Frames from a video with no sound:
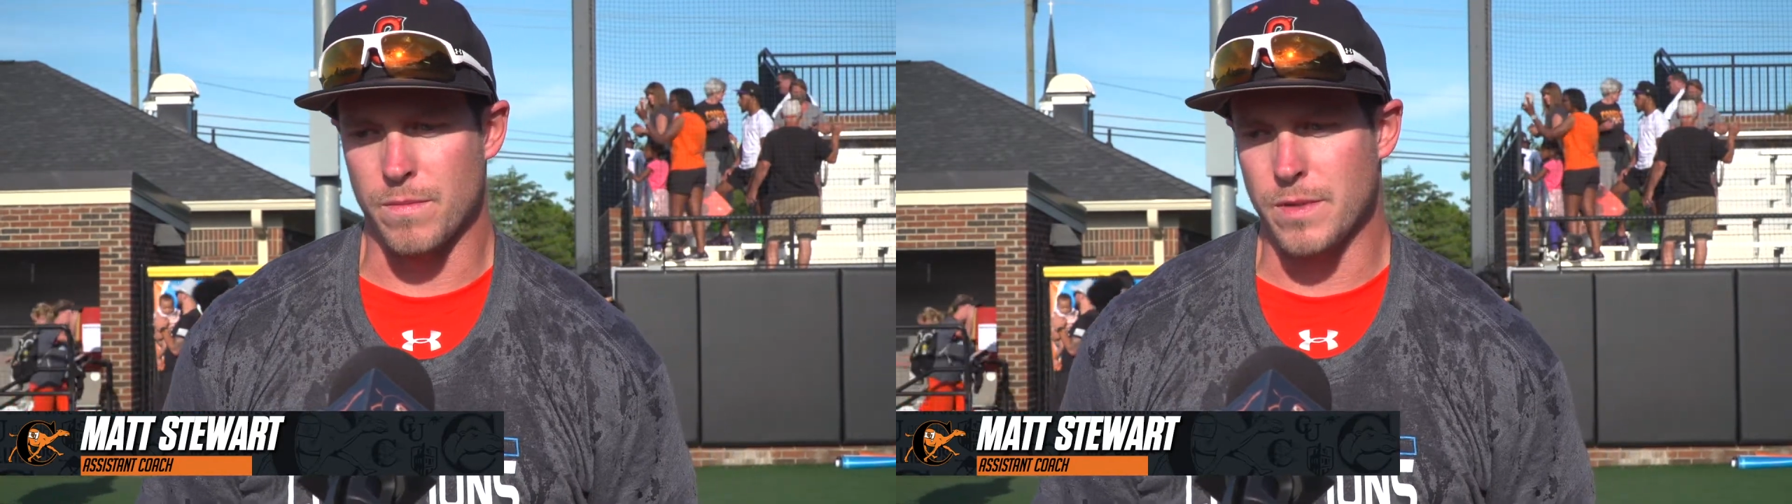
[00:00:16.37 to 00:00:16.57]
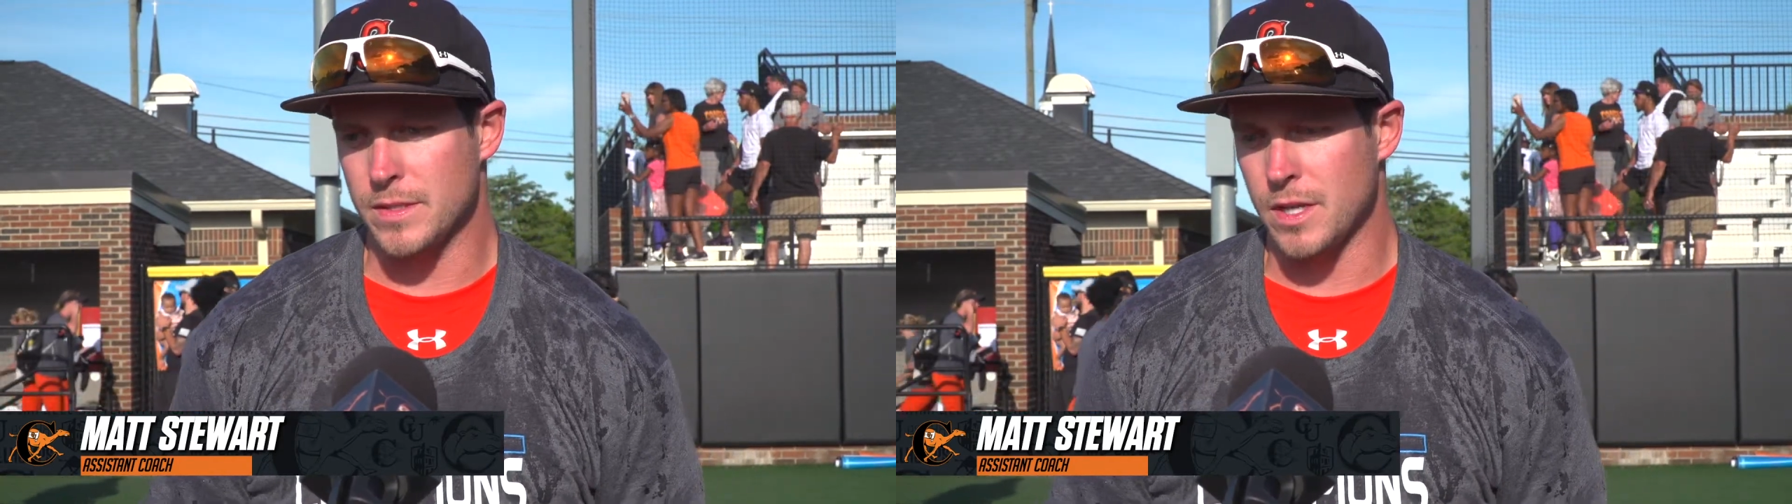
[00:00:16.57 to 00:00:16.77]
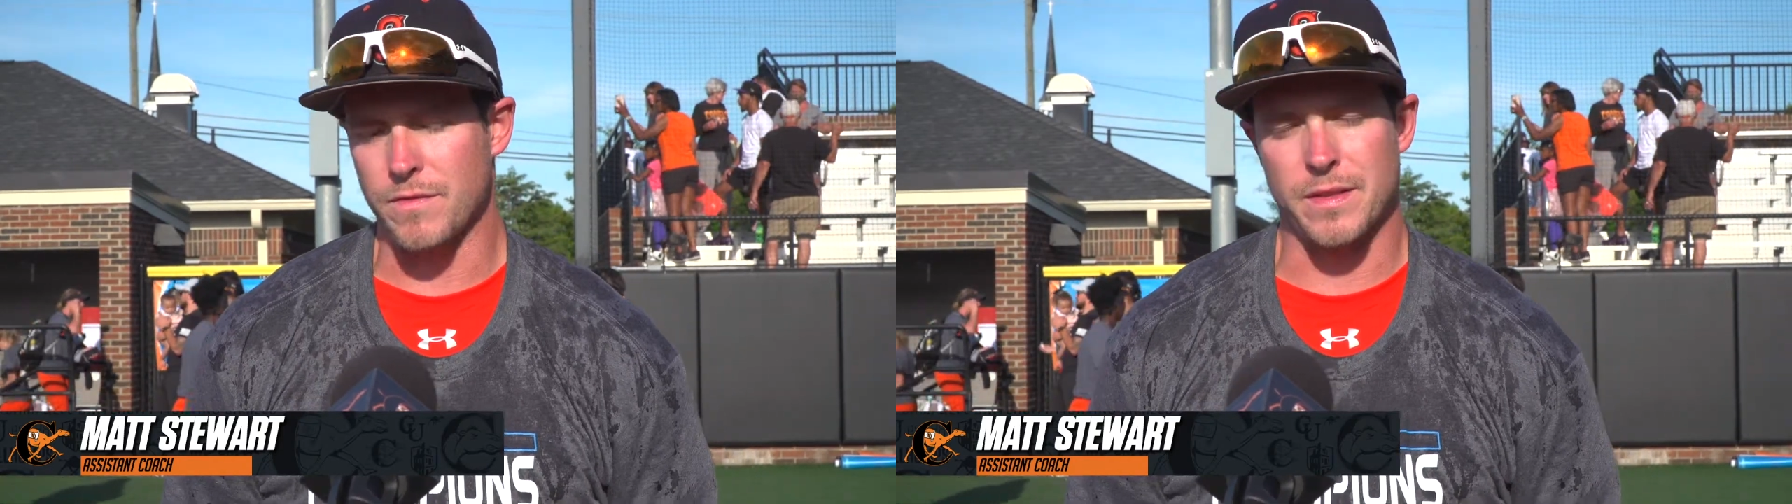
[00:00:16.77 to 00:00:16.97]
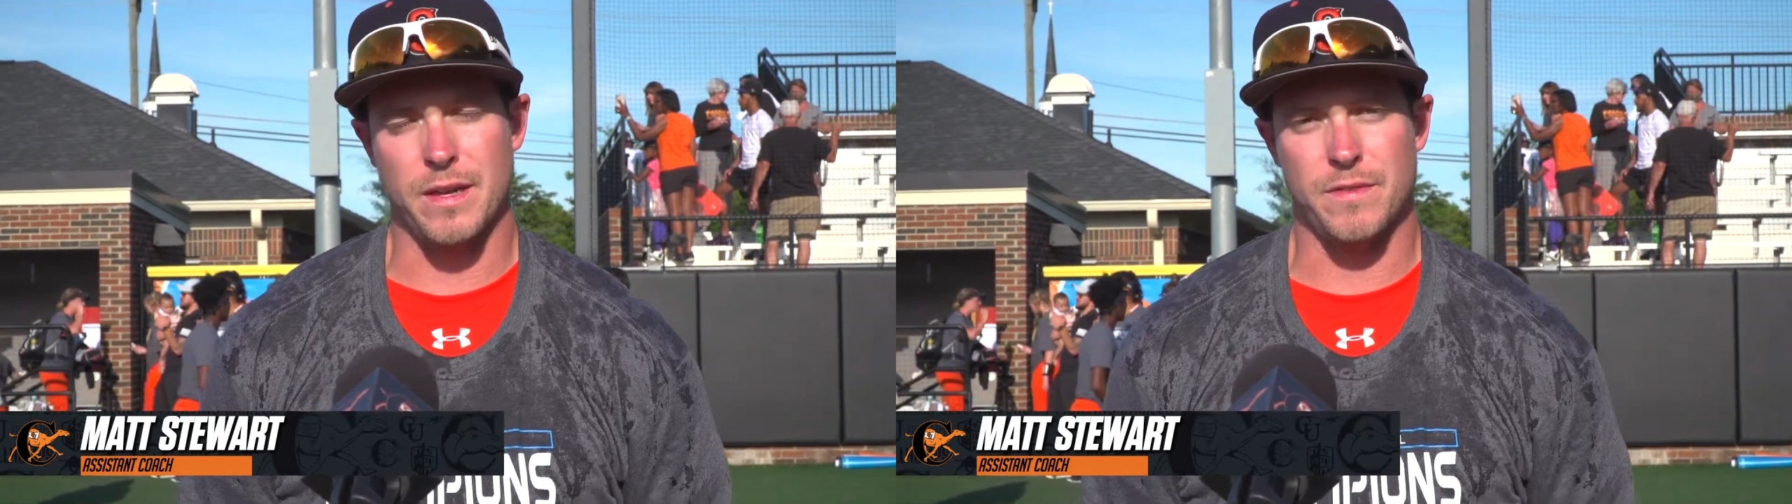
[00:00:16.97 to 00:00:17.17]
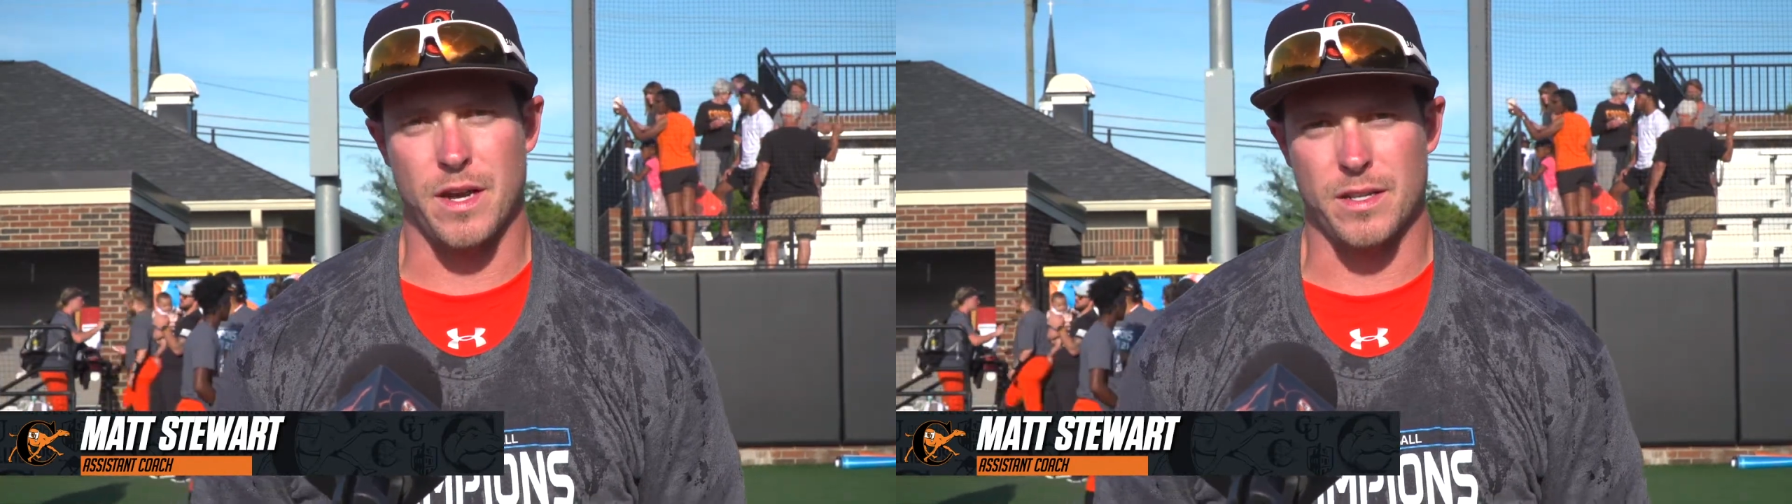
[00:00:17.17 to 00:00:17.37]
the stuff that
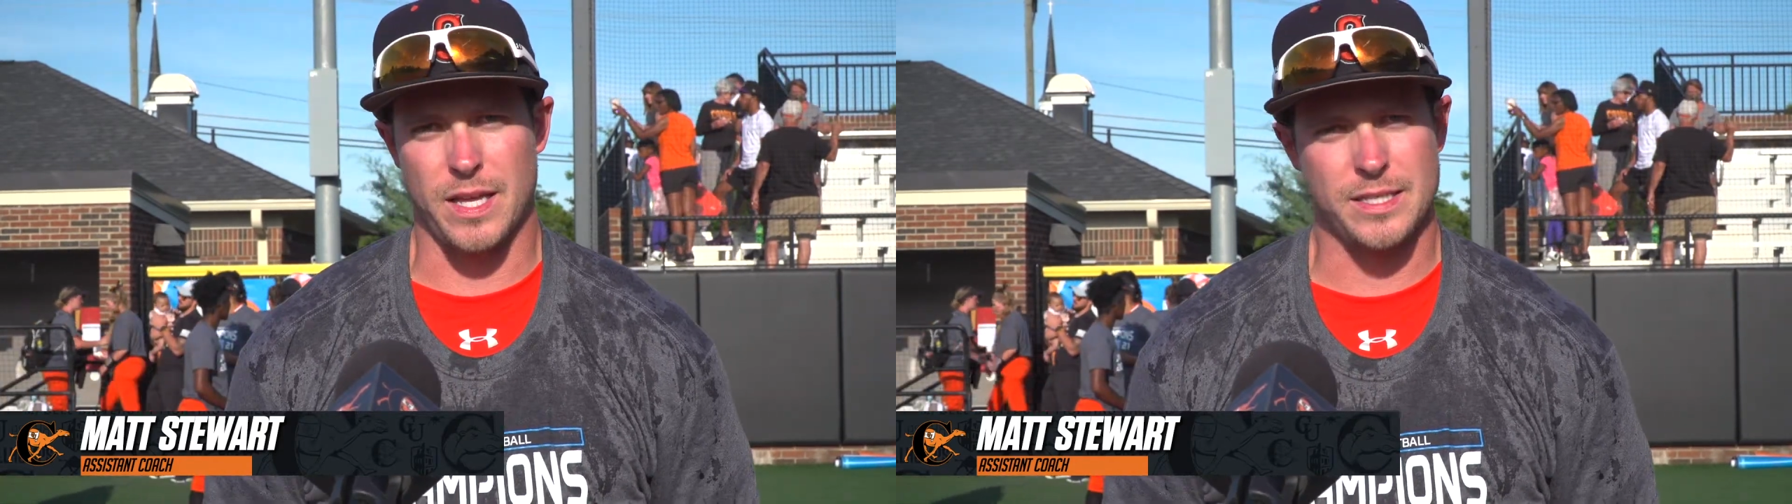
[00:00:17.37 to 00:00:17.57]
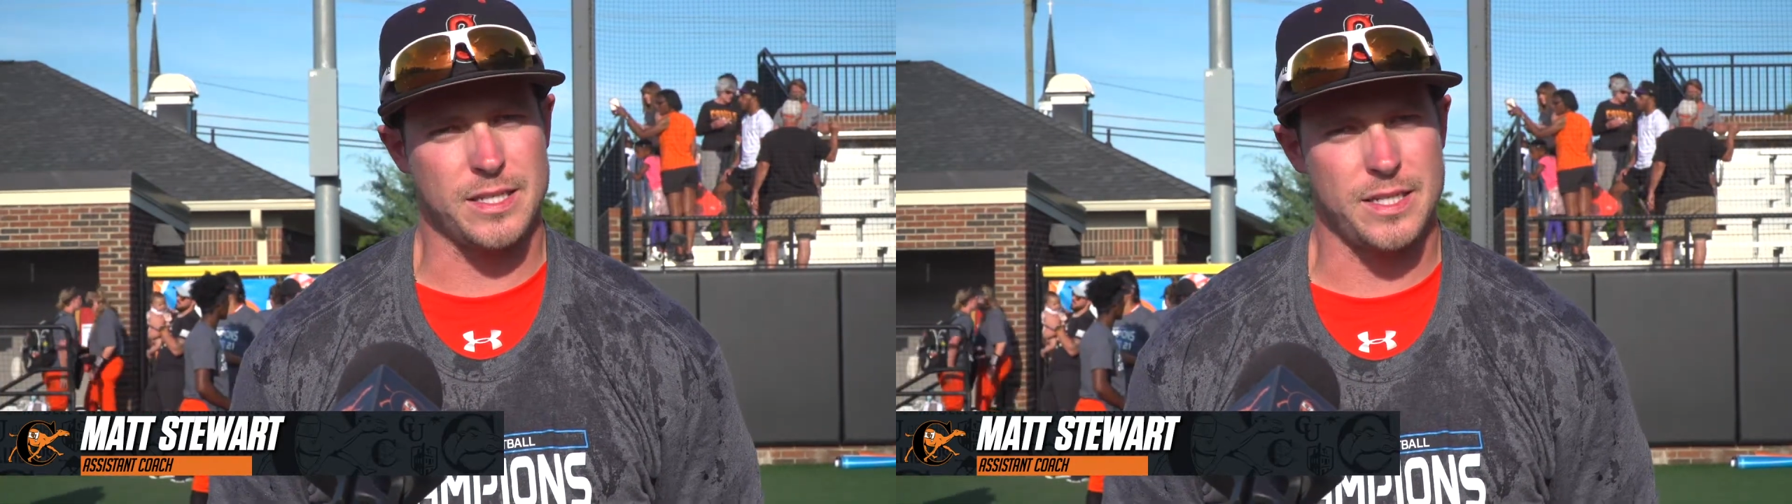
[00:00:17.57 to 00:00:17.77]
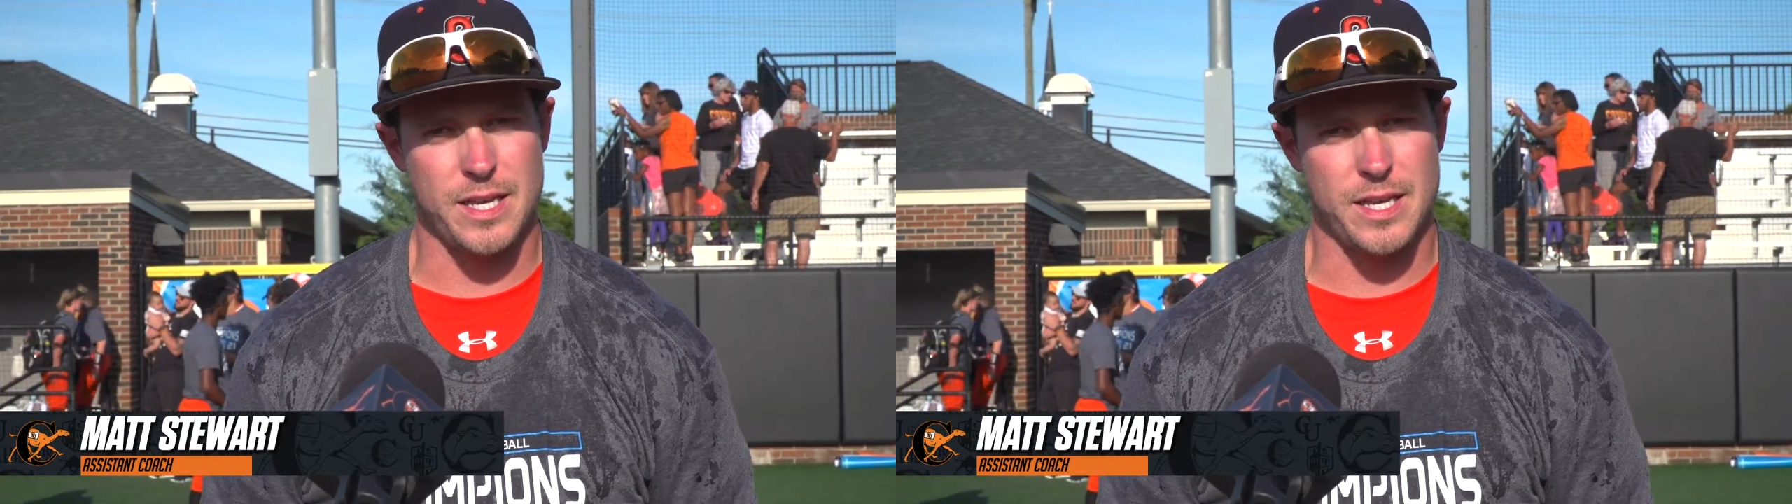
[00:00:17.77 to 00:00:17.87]
they've done at 6